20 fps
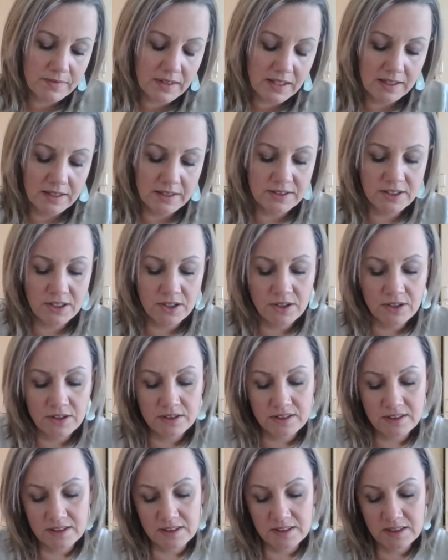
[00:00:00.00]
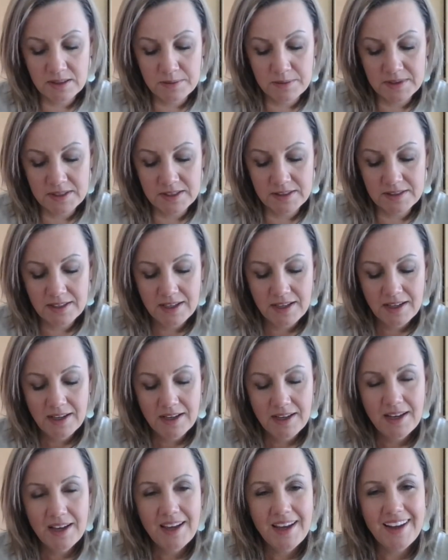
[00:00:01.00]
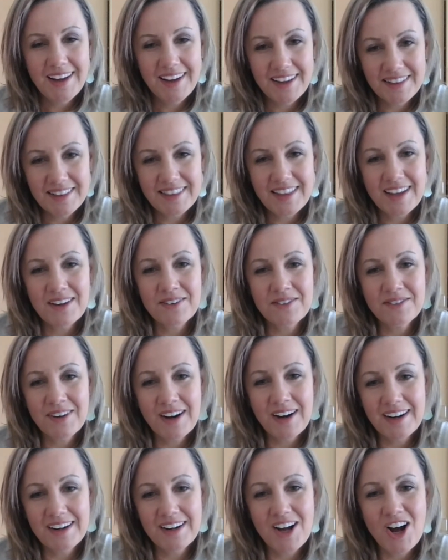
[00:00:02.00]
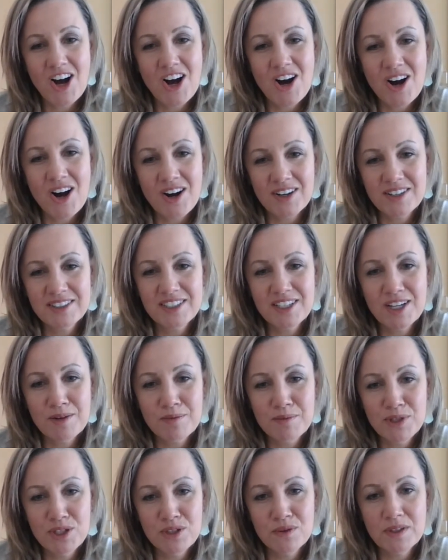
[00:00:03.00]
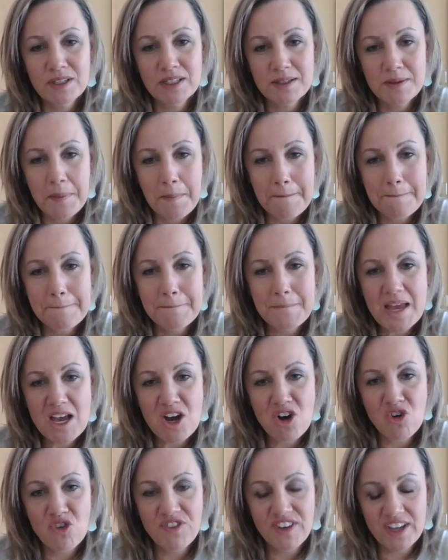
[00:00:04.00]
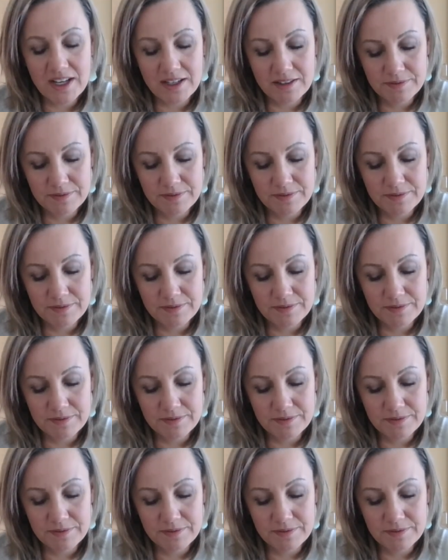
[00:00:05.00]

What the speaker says: He turned to the Simses. Ain't that right, R.W. and Melvin?